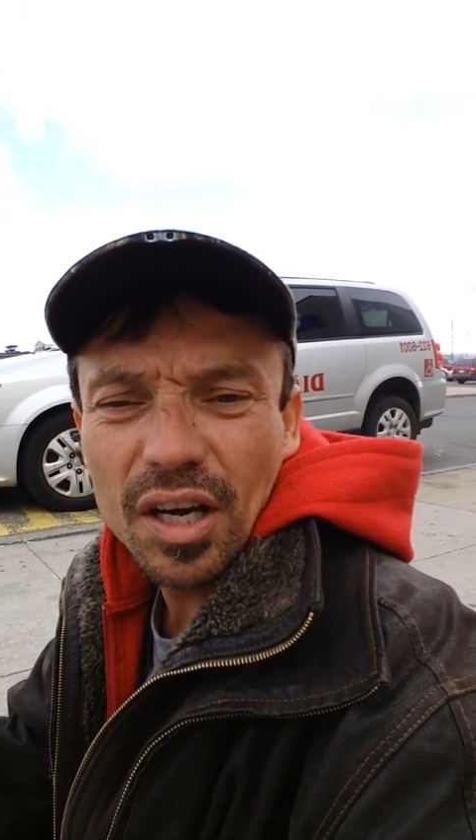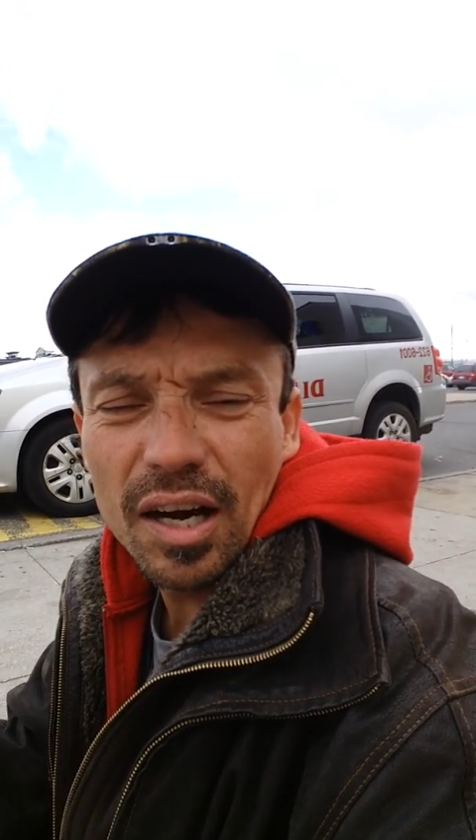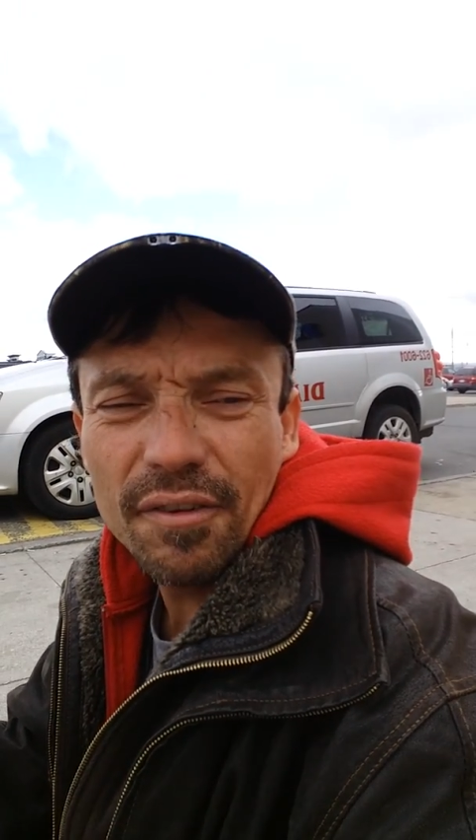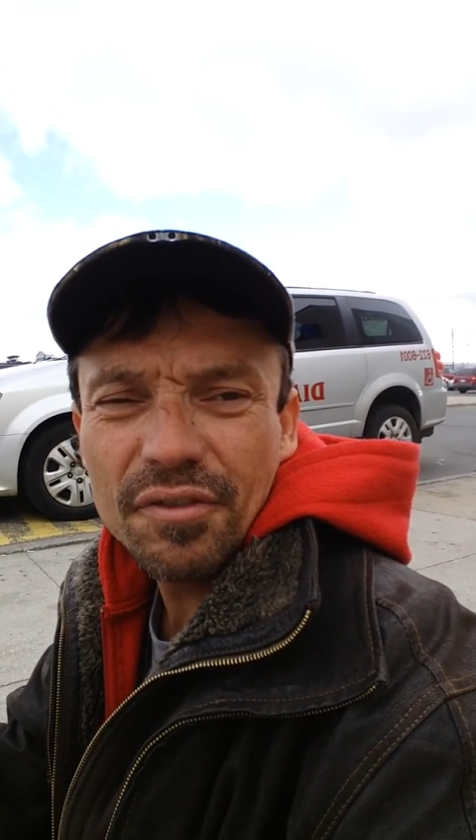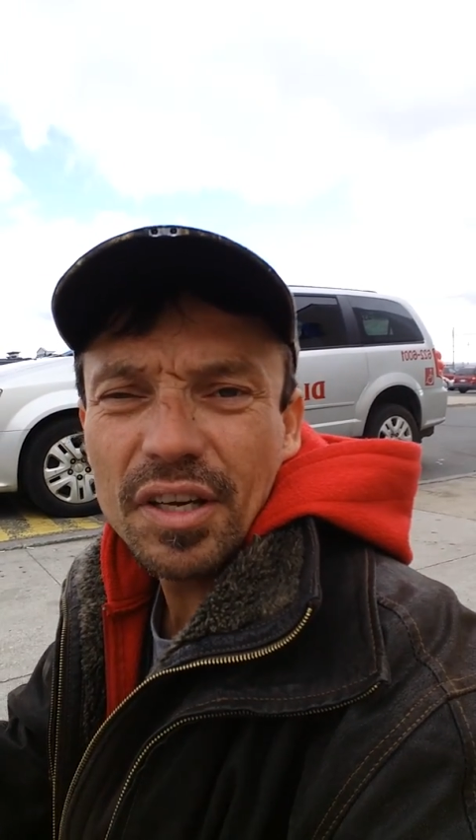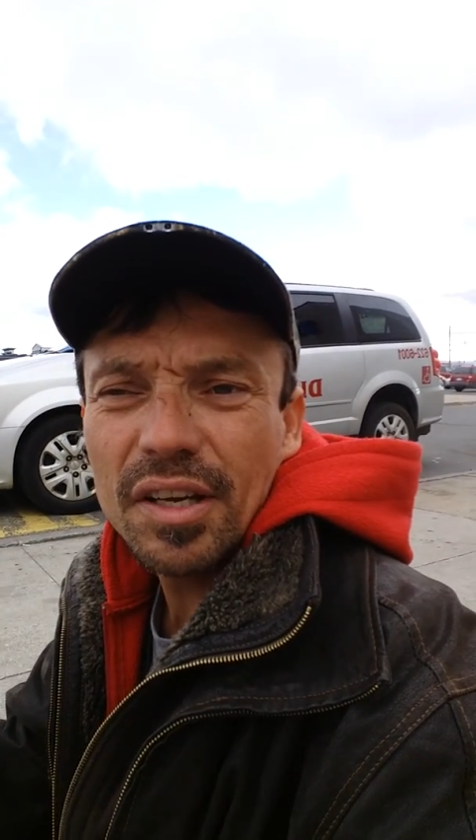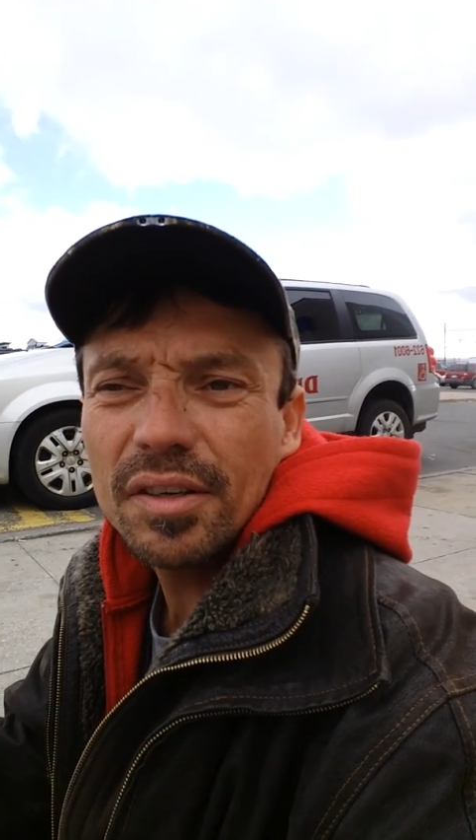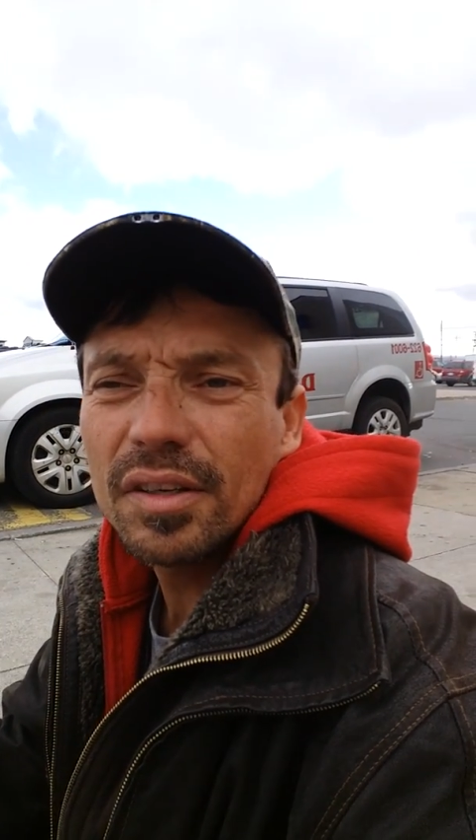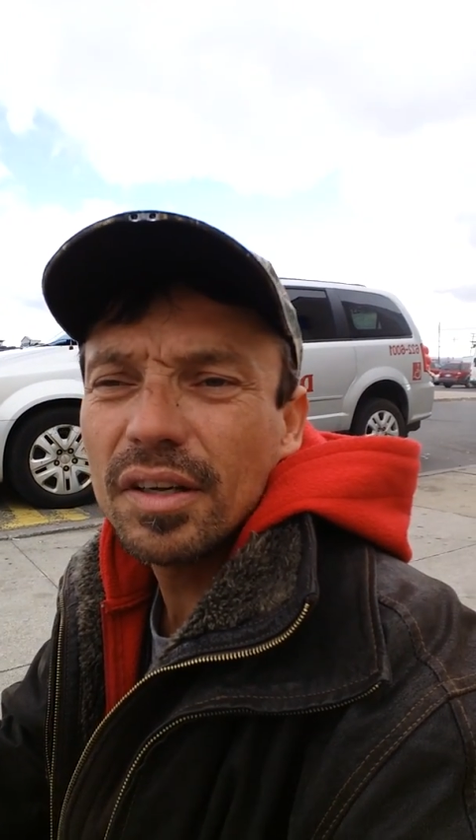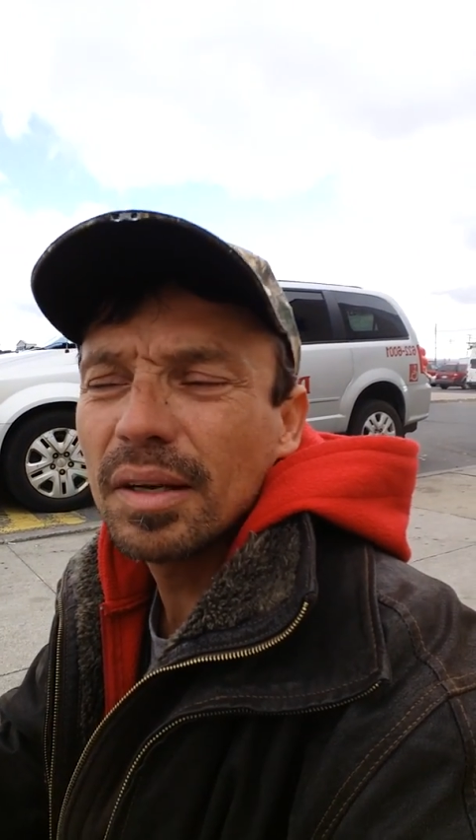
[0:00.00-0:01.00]

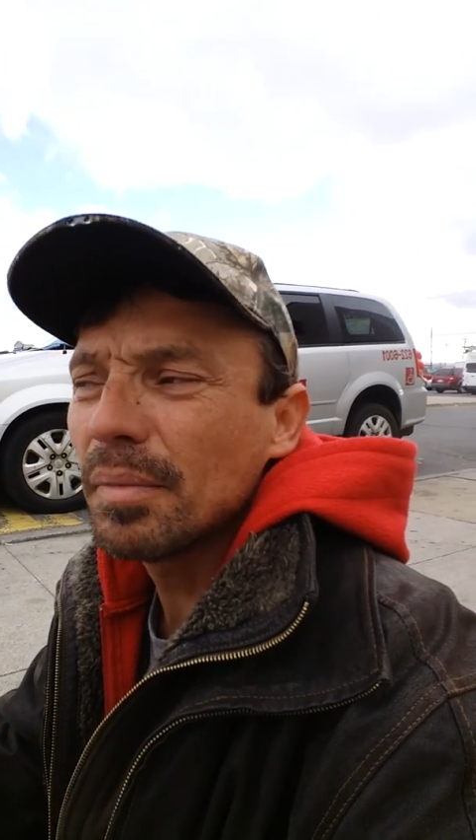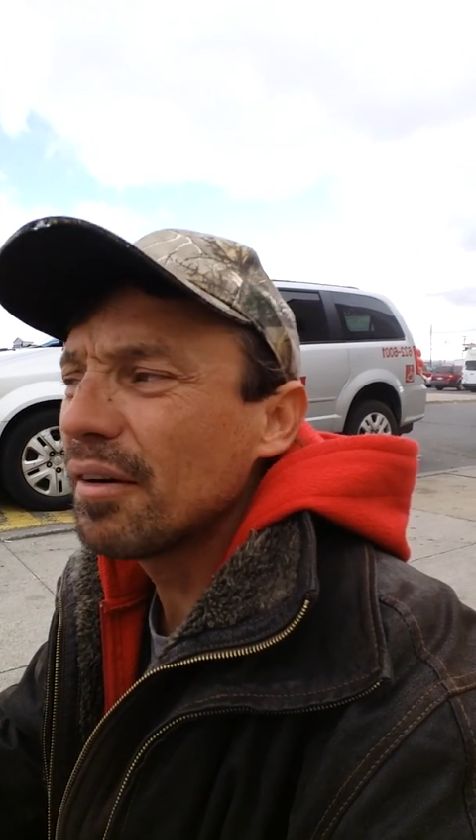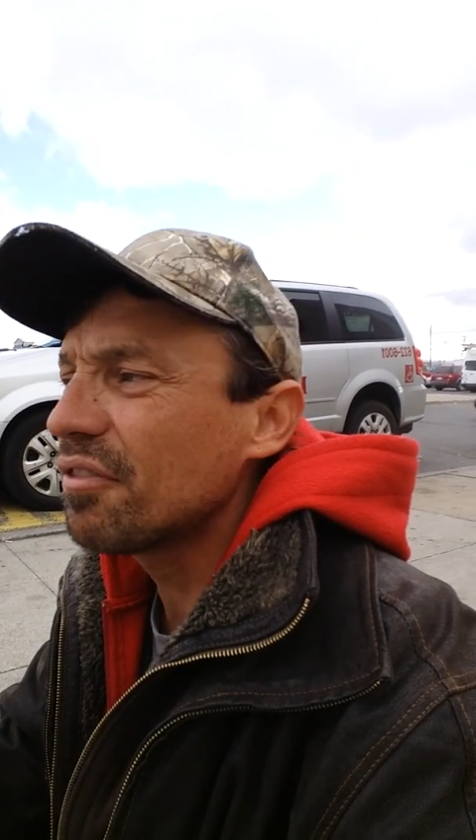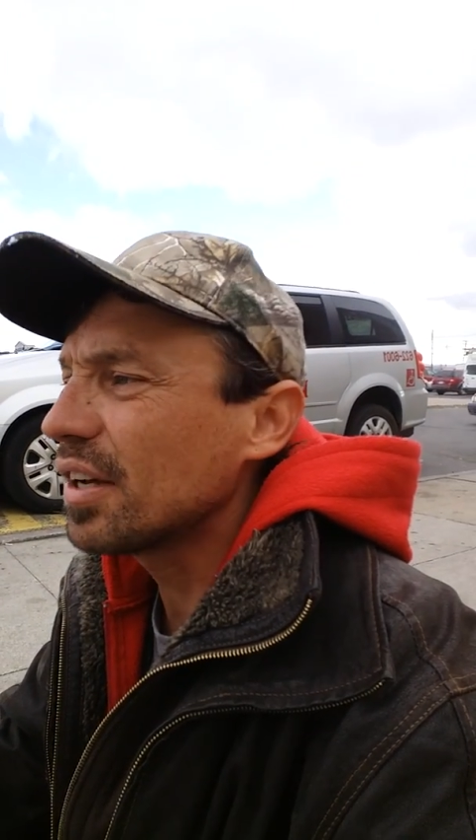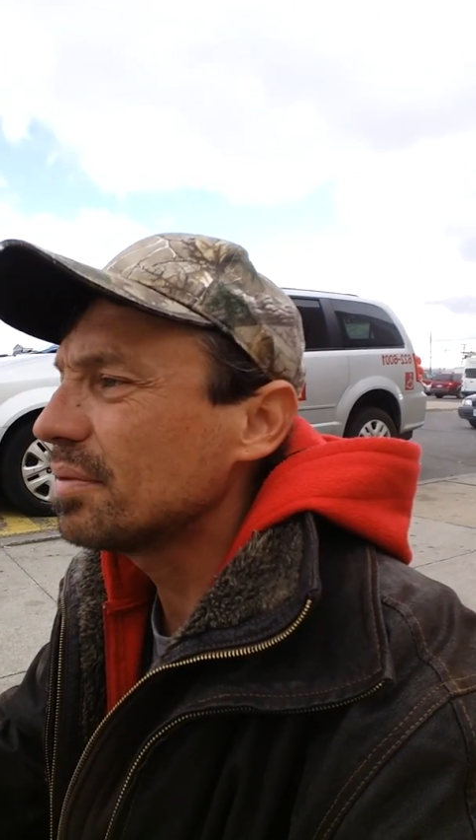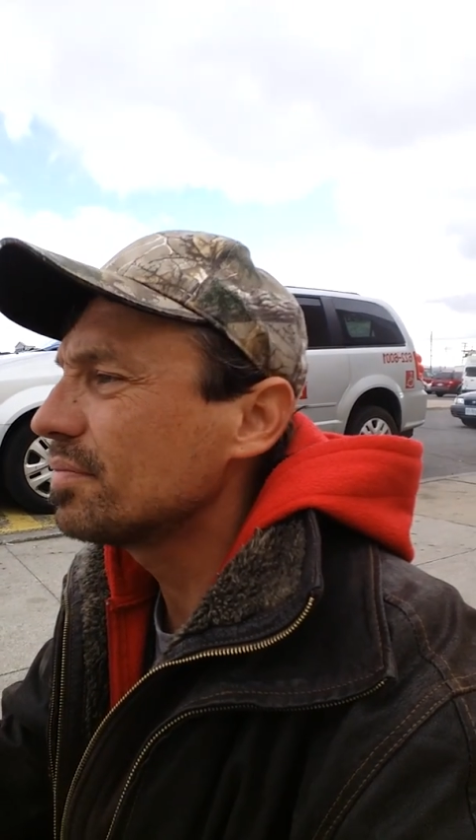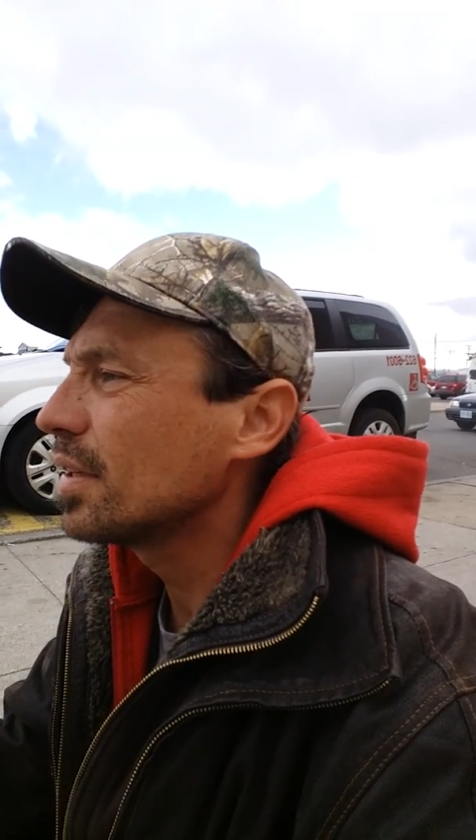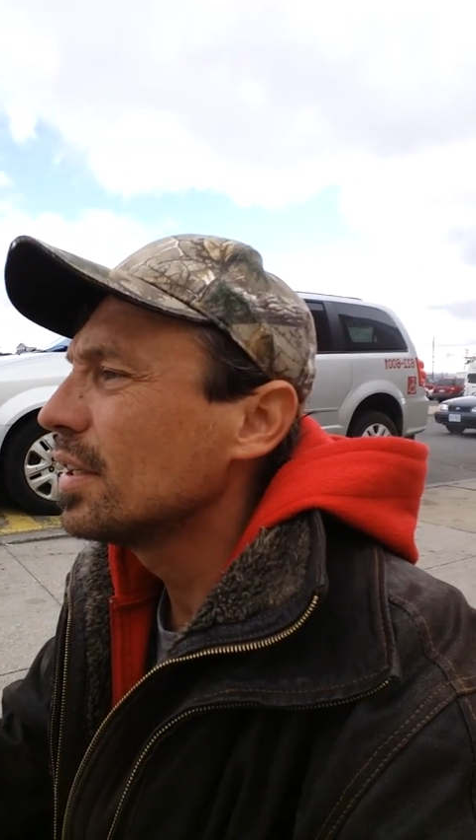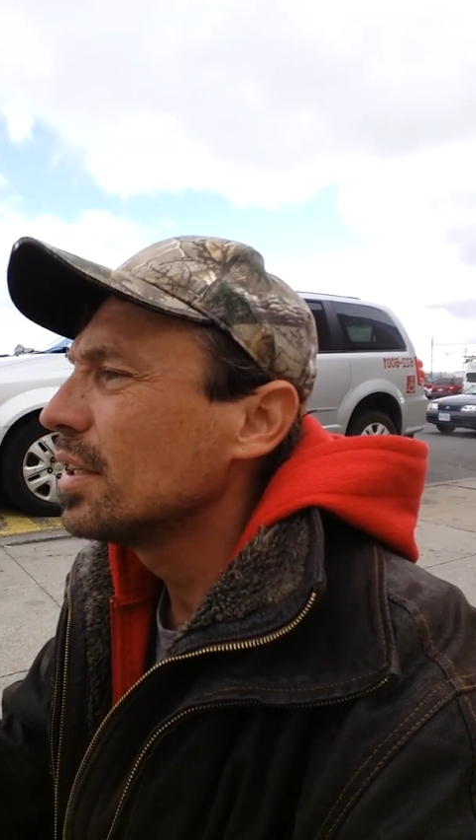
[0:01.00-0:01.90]
coffee and a muffin.